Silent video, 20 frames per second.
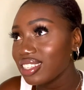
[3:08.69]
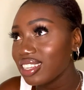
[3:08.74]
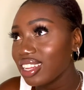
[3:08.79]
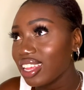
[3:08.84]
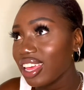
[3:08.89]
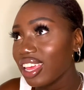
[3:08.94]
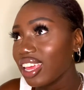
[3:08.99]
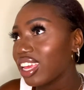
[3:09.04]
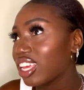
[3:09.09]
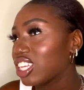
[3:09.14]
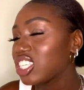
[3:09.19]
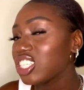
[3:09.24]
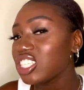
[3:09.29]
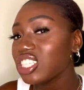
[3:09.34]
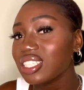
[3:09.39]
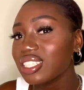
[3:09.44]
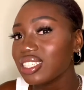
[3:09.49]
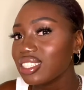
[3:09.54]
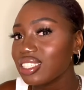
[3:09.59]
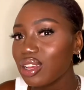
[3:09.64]
like
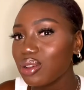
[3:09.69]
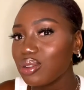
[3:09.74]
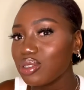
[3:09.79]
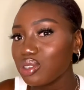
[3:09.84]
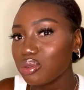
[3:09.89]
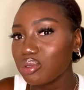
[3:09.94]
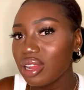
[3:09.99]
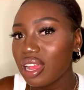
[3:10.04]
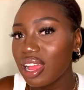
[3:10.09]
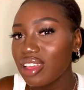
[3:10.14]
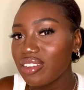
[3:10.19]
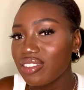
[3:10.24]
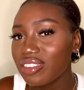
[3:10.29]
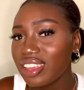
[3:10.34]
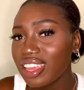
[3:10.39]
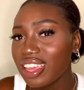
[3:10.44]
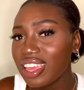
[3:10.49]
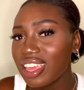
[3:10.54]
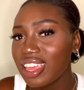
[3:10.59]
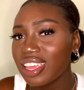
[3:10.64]
just as I was
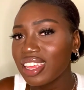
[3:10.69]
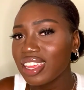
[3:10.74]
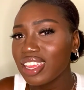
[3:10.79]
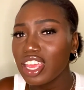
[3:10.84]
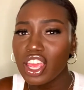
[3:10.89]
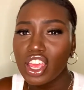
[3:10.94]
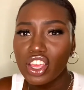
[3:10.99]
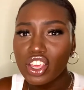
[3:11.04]
arriving.